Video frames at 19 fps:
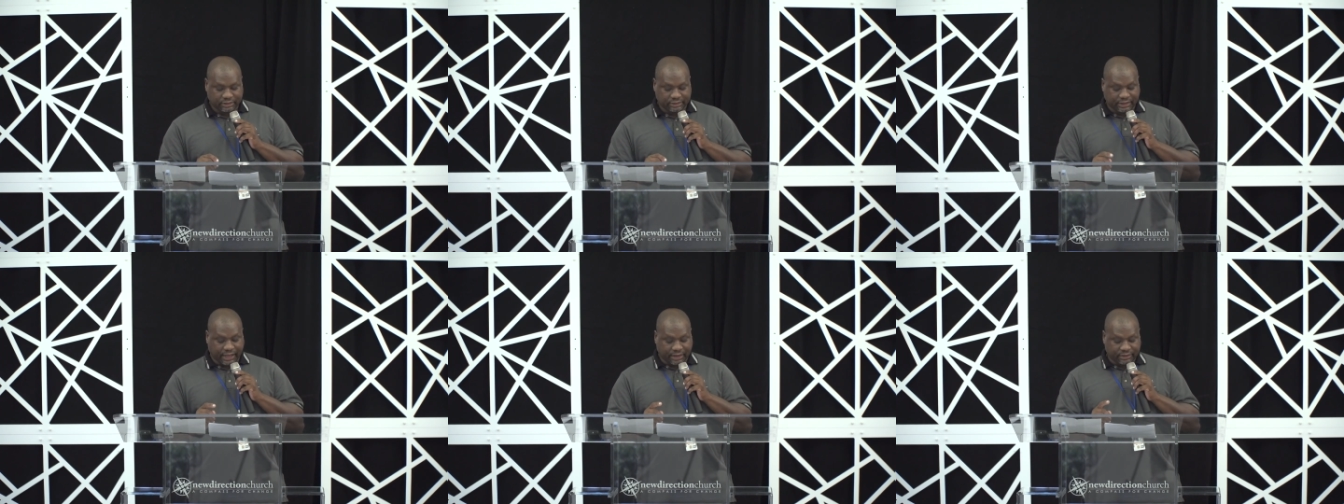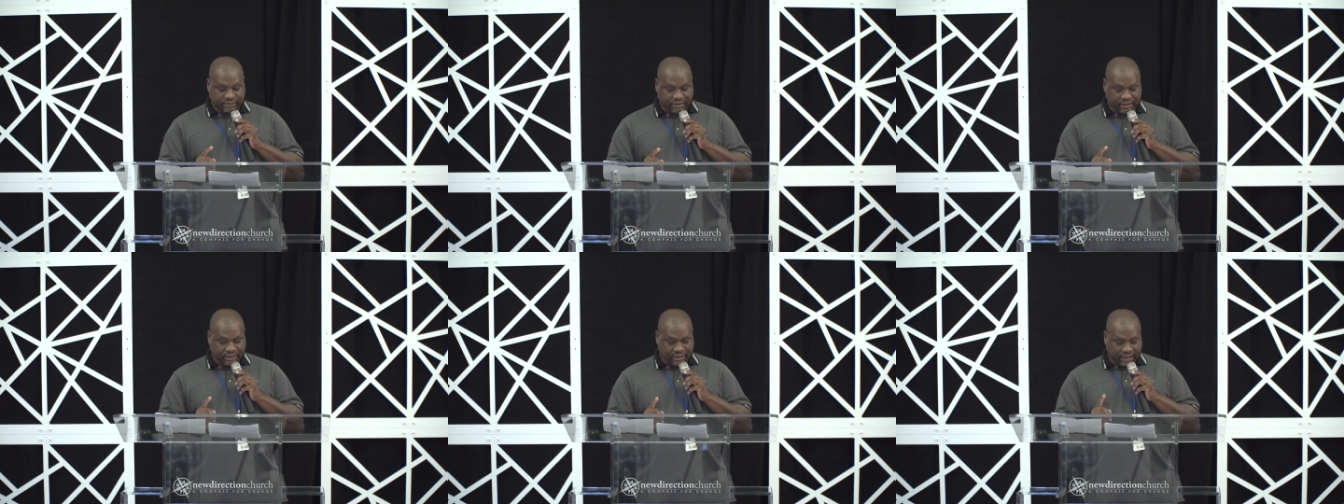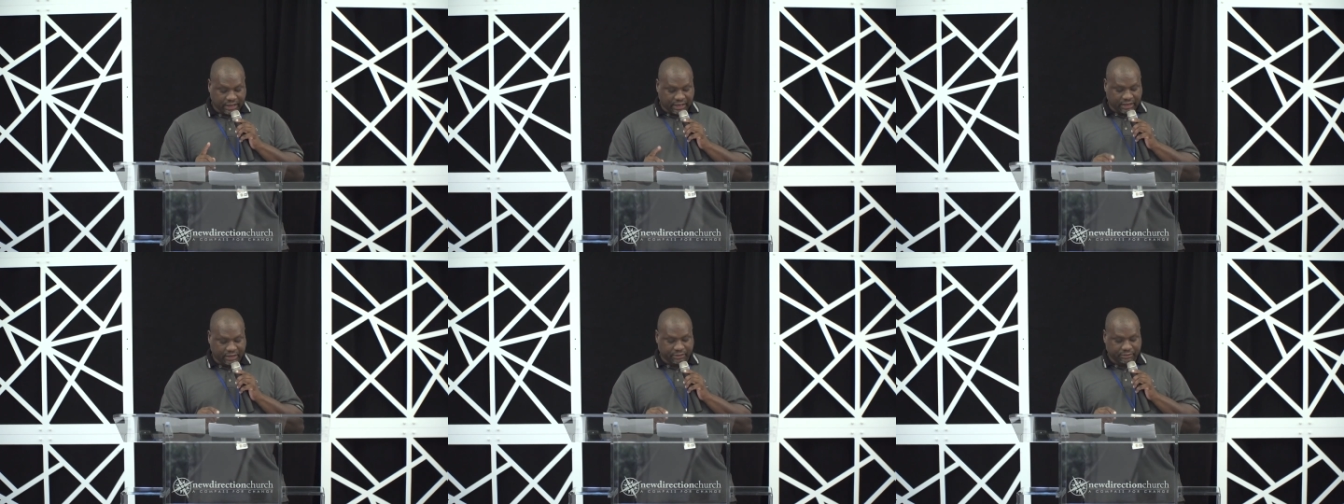that
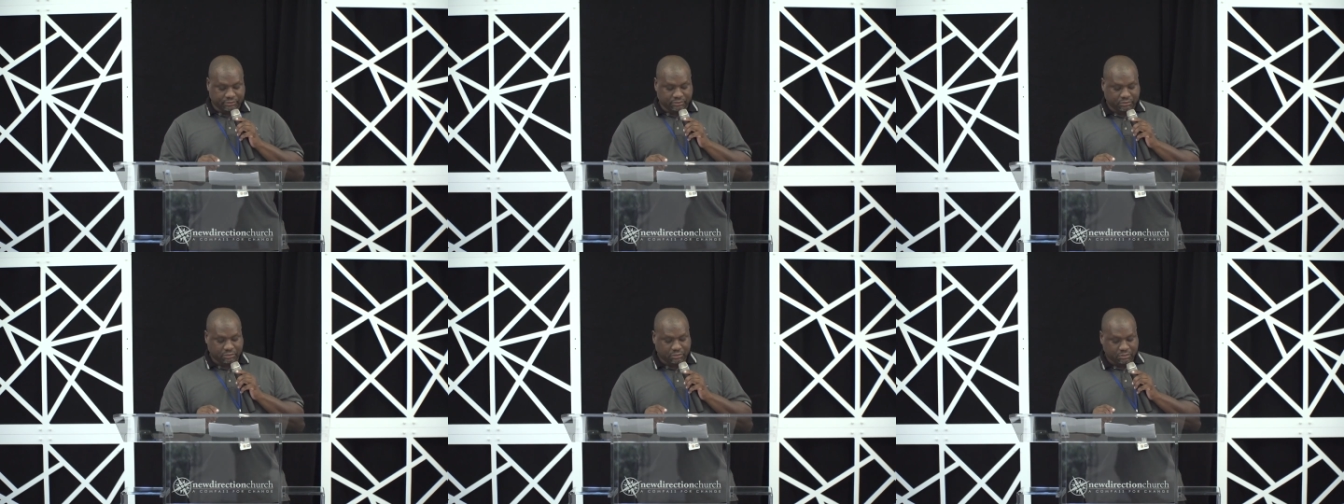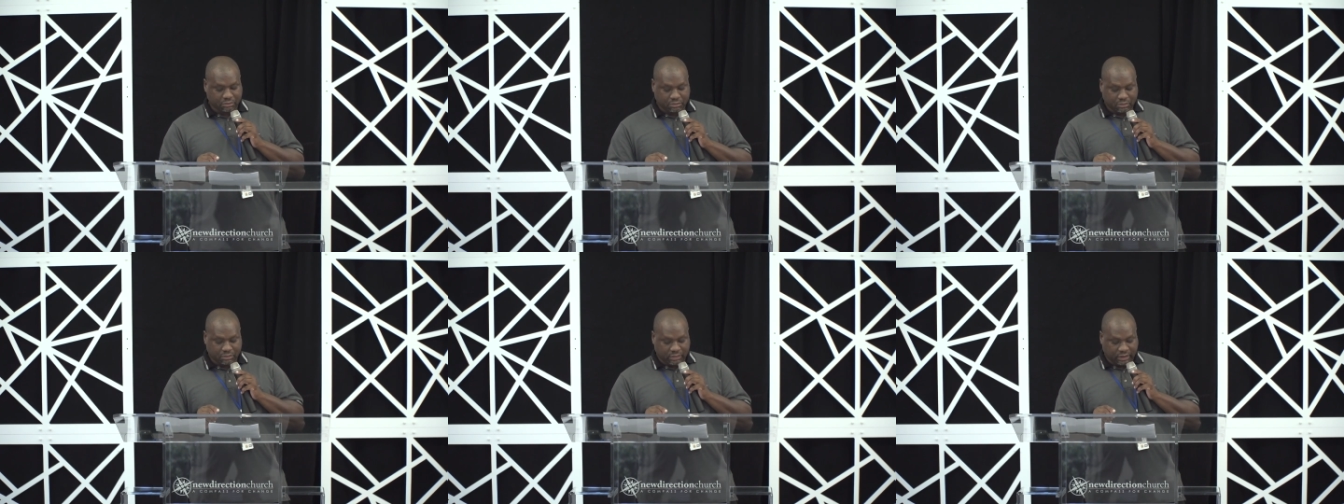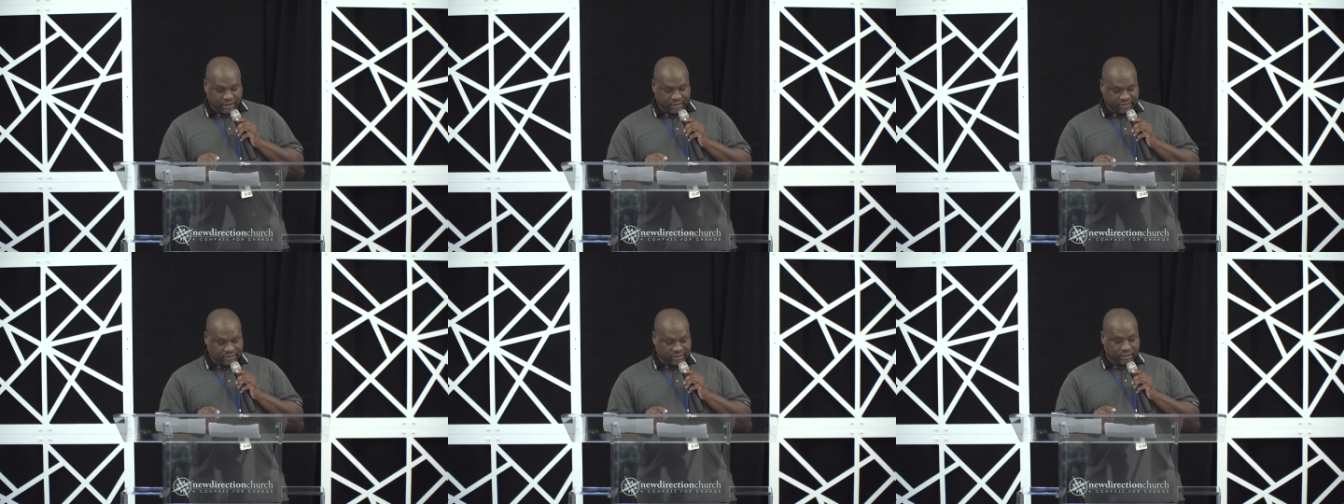delay
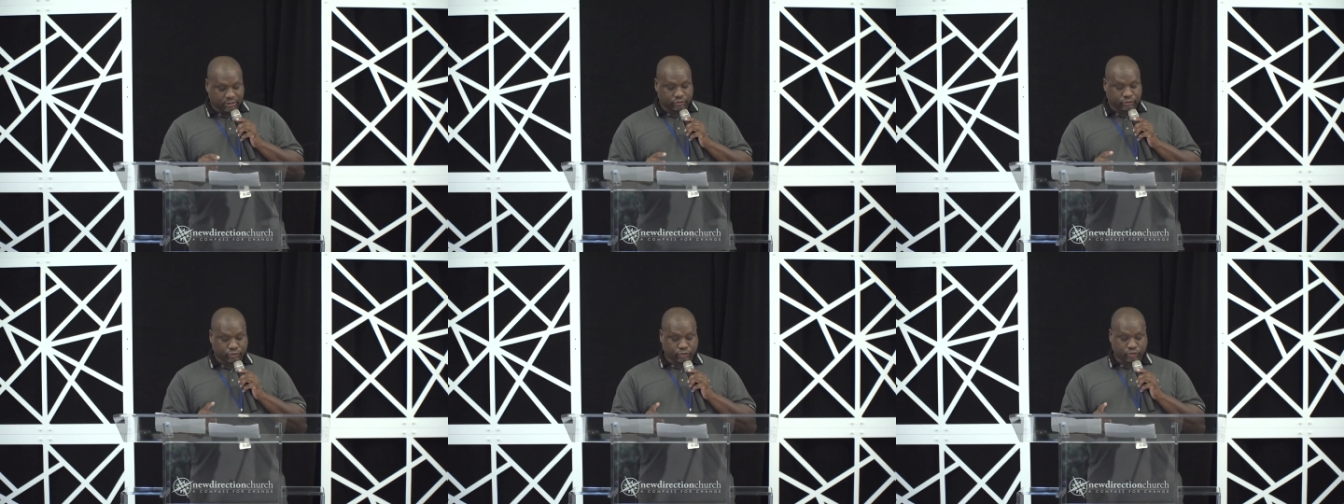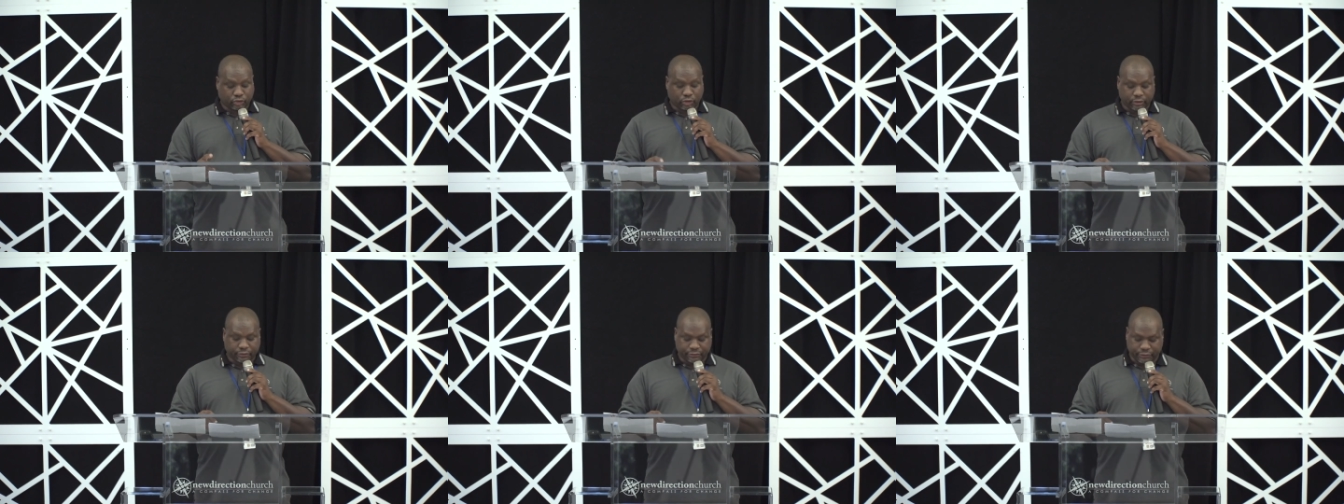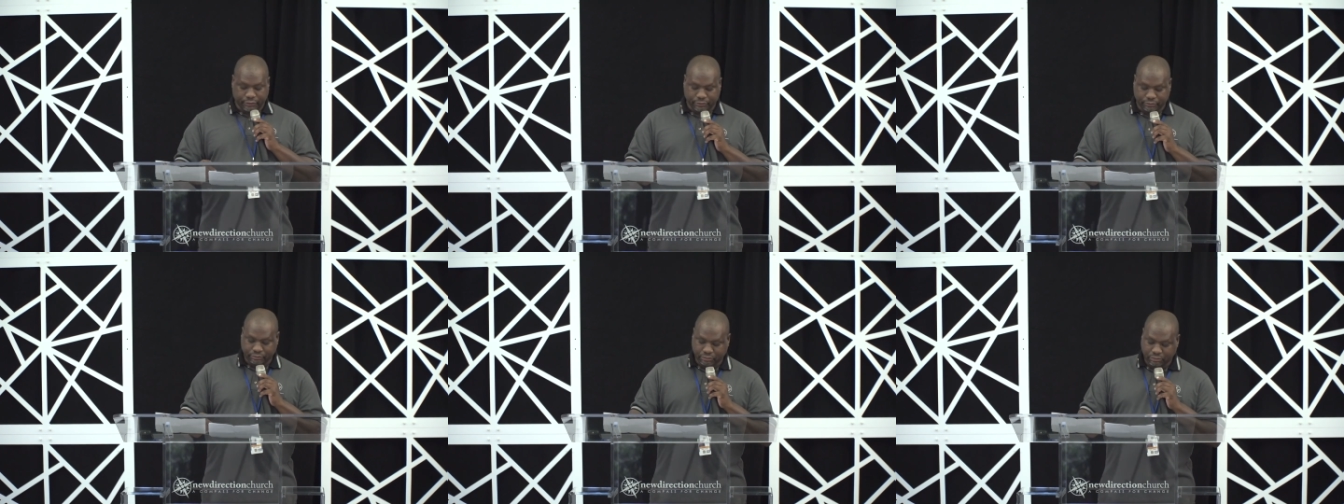is there to serve
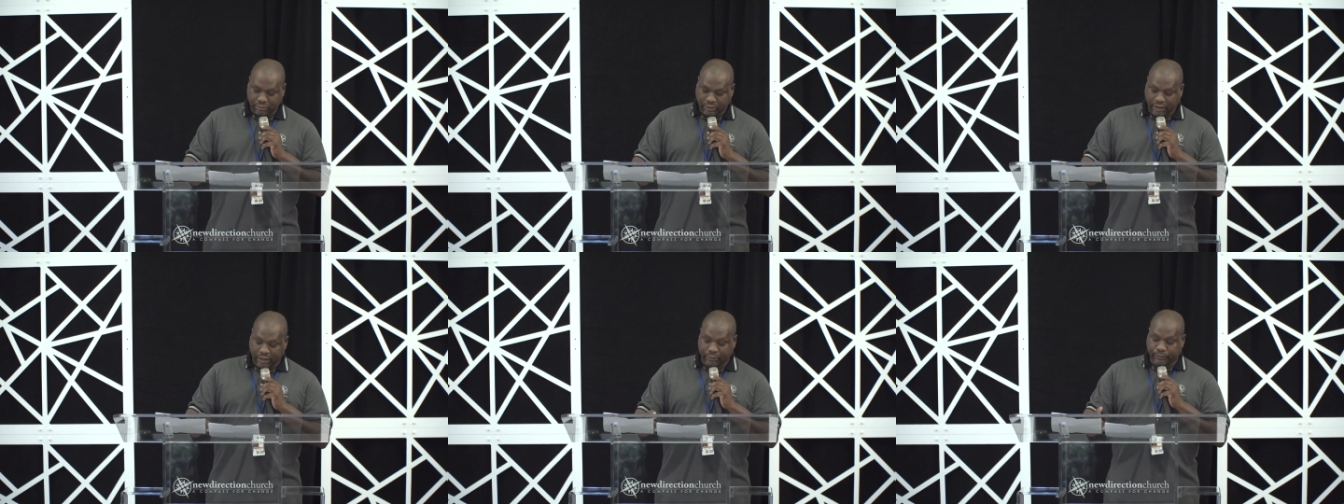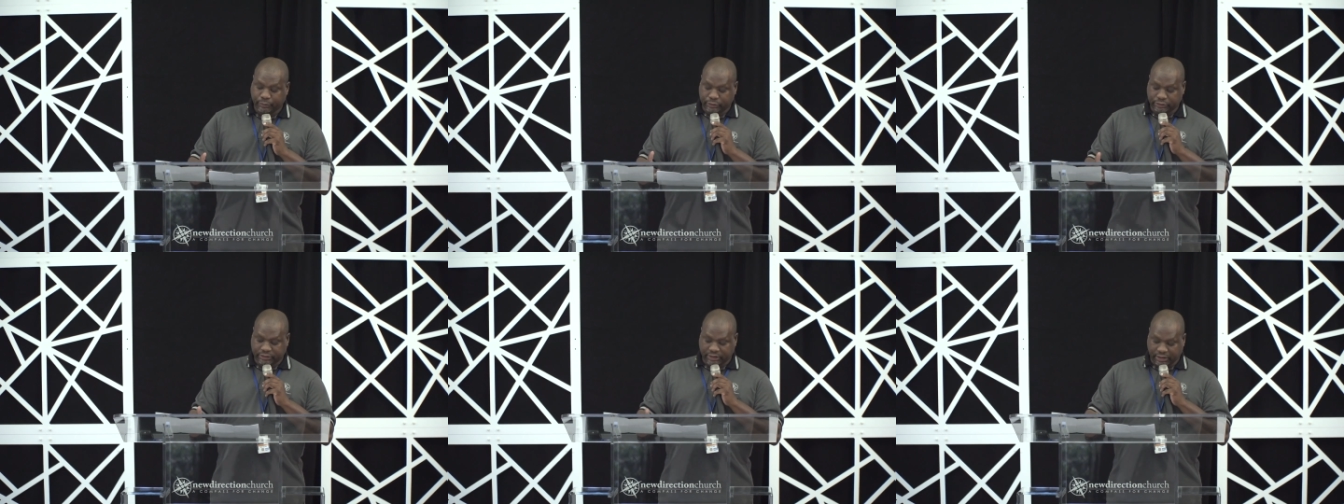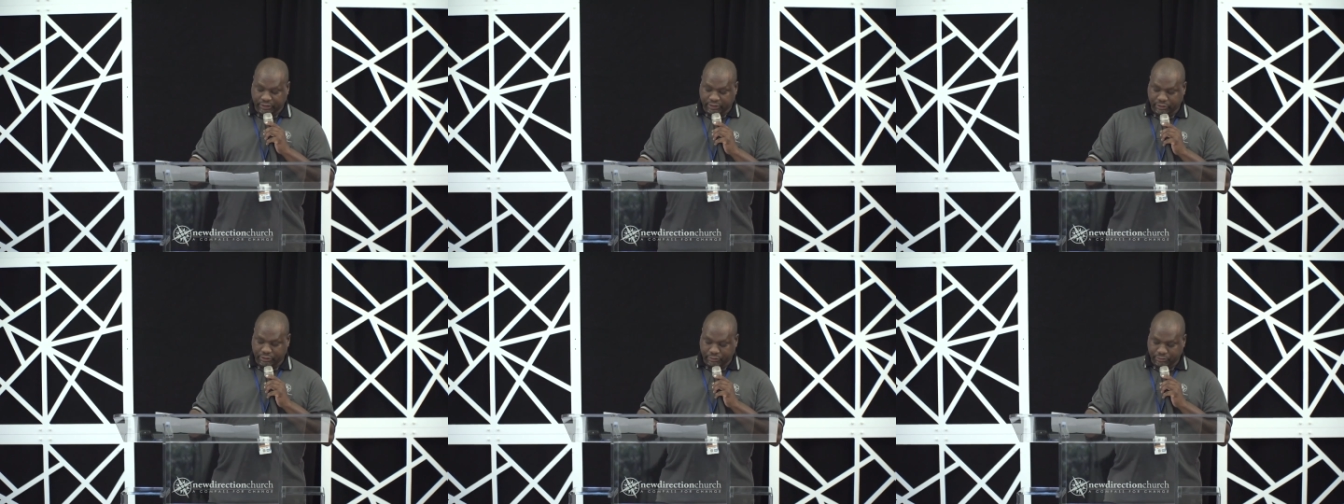you and
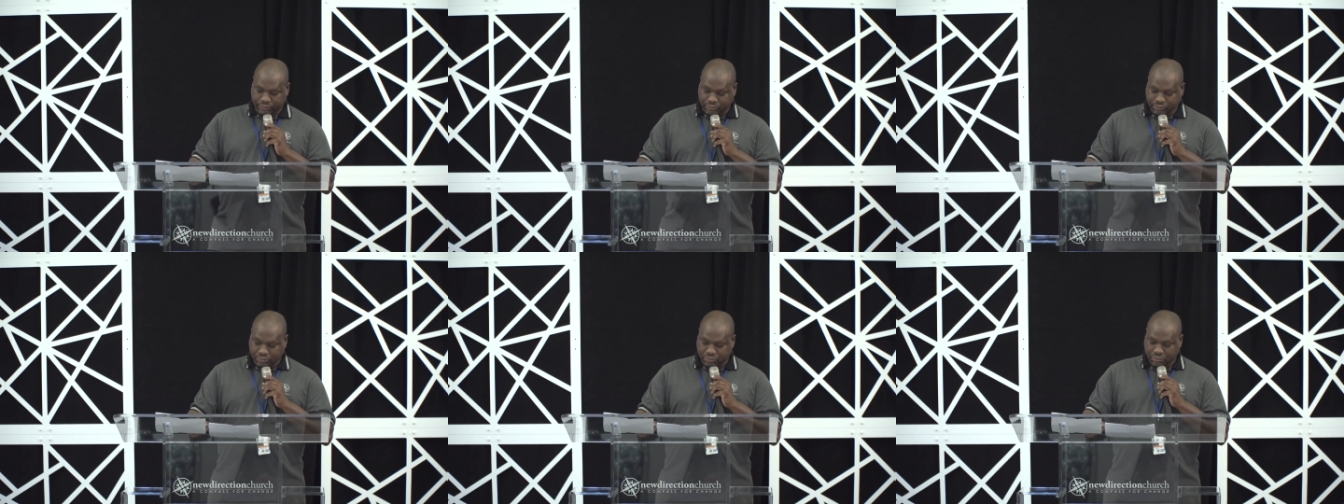protect you.